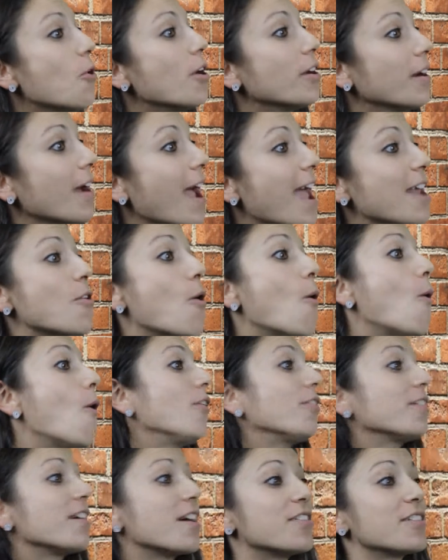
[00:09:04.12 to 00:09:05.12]
water, and
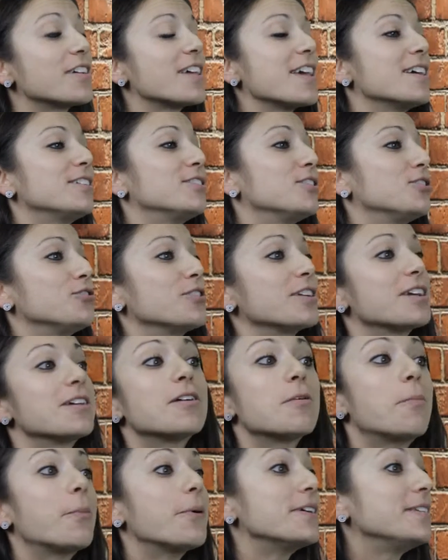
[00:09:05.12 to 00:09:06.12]
all the other kids are
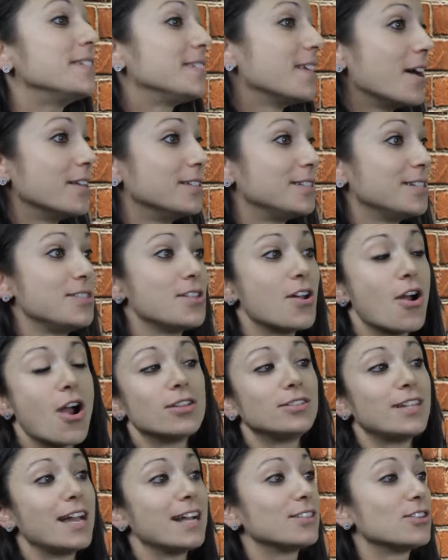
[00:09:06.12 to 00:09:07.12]
drinking Capri Suns and they're
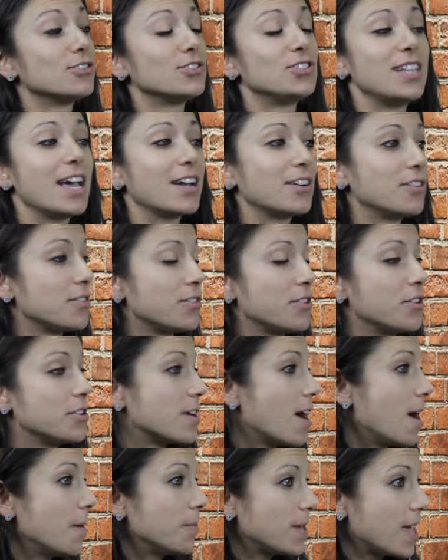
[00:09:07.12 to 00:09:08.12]
on like their 2nd or
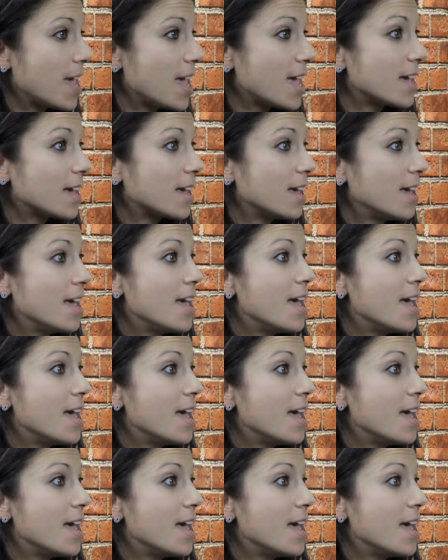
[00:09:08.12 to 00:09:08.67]
3rd cupcake.